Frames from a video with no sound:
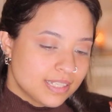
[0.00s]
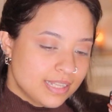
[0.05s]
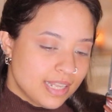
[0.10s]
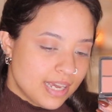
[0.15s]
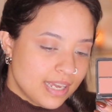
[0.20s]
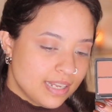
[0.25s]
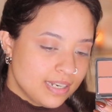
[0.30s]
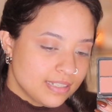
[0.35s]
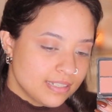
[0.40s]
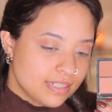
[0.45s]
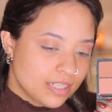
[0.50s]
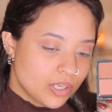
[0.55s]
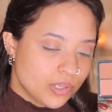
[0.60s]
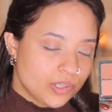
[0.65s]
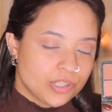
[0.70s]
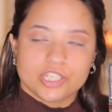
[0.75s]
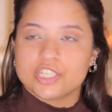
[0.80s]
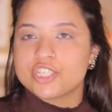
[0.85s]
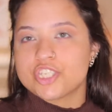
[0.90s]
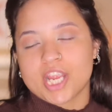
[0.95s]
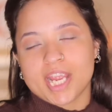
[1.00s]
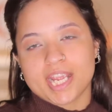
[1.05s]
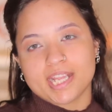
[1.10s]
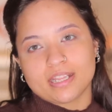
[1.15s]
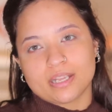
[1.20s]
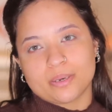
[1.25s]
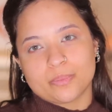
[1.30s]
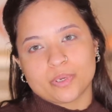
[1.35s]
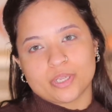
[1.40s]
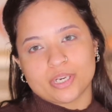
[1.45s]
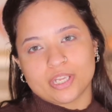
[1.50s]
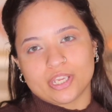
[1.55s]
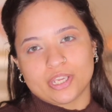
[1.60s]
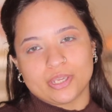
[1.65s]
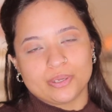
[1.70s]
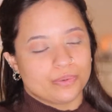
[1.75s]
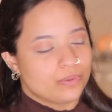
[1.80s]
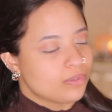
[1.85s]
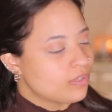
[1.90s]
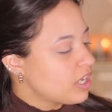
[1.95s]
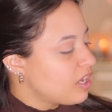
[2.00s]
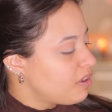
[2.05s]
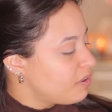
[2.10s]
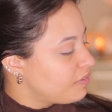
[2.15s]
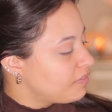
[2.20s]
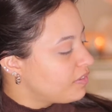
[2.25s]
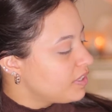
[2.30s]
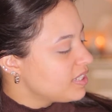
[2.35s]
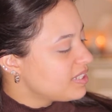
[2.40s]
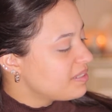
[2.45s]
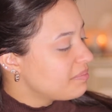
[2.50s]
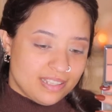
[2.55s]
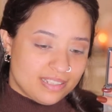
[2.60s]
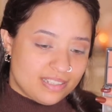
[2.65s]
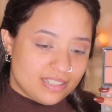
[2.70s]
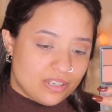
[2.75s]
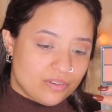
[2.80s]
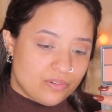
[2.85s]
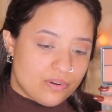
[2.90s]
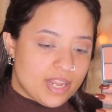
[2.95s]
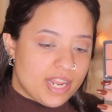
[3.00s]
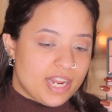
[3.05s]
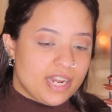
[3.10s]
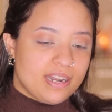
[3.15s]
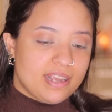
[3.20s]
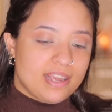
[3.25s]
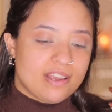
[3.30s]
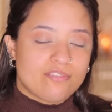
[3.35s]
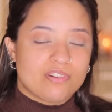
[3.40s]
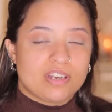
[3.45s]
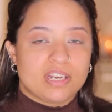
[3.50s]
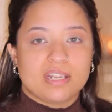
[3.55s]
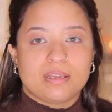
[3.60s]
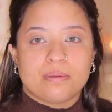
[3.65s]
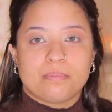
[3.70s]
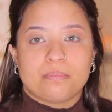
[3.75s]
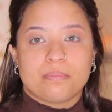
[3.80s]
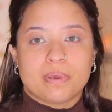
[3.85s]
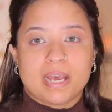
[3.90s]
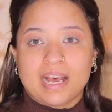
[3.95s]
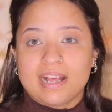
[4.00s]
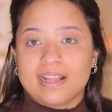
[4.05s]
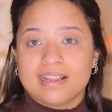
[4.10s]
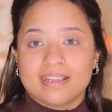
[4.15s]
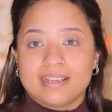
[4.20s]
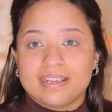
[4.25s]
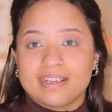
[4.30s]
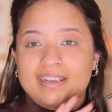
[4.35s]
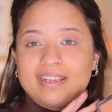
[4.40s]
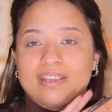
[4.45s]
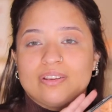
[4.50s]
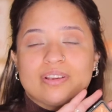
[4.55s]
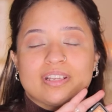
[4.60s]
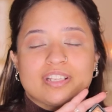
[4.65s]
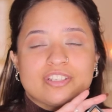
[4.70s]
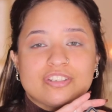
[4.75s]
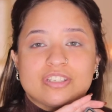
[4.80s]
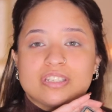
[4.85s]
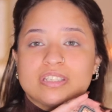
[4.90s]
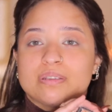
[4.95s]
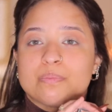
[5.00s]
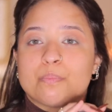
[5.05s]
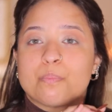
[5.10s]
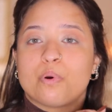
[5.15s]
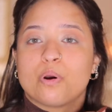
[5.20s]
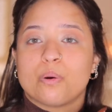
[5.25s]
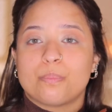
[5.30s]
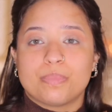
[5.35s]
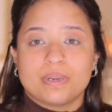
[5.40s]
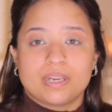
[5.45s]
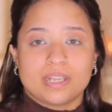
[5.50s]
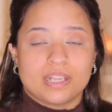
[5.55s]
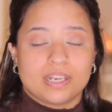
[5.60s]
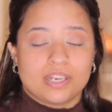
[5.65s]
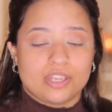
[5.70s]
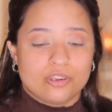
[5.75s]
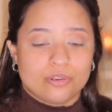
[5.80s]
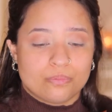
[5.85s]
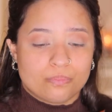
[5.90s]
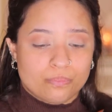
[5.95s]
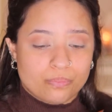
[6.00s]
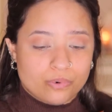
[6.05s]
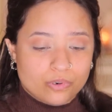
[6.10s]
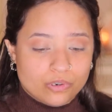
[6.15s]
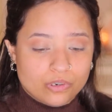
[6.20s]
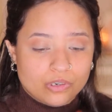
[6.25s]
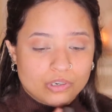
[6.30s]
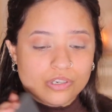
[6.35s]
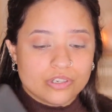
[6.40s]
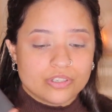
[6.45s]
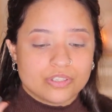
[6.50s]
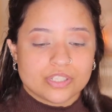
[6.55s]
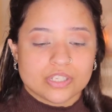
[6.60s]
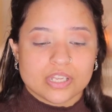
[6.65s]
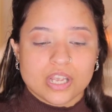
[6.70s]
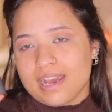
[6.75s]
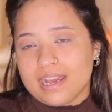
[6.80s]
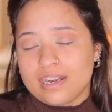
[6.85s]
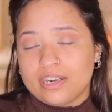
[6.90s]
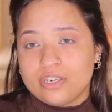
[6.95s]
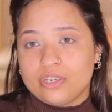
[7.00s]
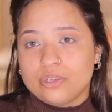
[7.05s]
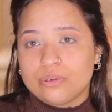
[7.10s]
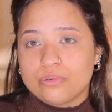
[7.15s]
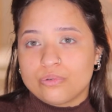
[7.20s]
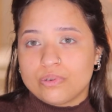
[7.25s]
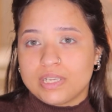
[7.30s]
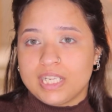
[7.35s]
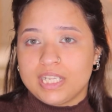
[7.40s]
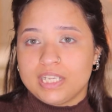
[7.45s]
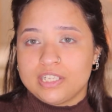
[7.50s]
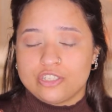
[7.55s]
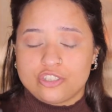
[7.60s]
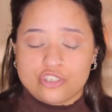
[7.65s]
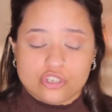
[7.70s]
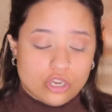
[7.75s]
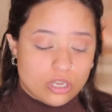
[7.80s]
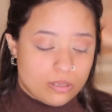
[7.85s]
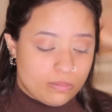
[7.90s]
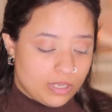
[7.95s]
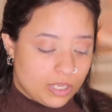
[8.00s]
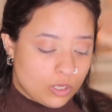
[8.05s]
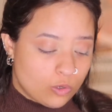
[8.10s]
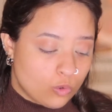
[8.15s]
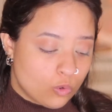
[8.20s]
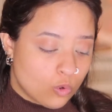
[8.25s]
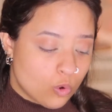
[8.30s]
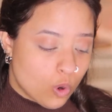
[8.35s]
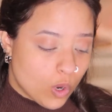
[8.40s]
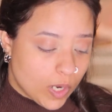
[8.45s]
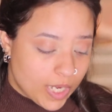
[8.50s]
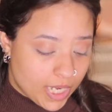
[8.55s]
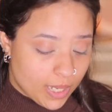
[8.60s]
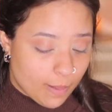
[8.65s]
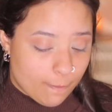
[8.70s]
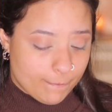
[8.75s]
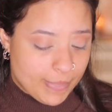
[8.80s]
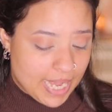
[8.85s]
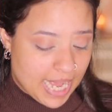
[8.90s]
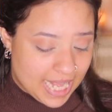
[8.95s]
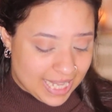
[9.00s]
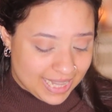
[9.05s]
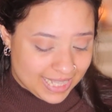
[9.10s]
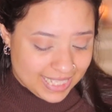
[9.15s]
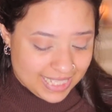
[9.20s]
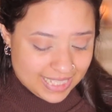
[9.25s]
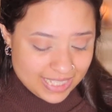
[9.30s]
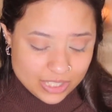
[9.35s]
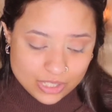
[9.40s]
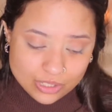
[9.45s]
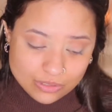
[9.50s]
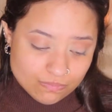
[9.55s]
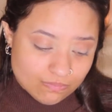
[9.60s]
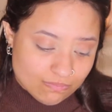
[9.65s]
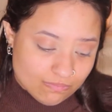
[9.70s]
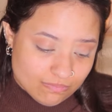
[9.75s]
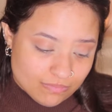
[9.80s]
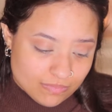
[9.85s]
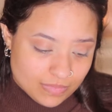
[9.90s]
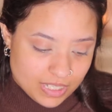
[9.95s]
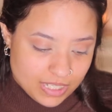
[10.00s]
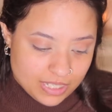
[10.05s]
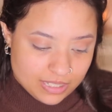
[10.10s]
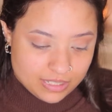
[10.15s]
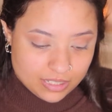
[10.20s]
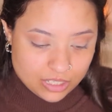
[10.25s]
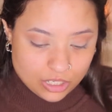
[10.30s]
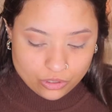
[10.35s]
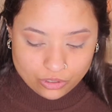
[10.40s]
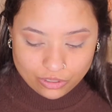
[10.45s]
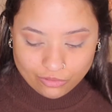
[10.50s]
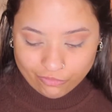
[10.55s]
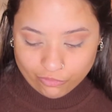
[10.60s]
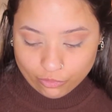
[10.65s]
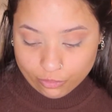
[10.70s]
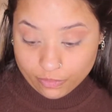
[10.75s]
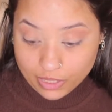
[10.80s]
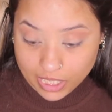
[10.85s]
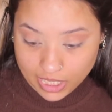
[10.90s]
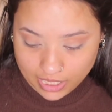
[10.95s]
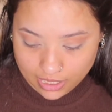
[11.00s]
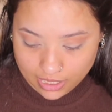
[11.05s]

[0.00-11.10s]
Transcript: that is the only shade that I'm gonna use out of this. It's a great everyday palette. You can just pop it in your purse, and I do really enjoy my quad palette, so it's good for me.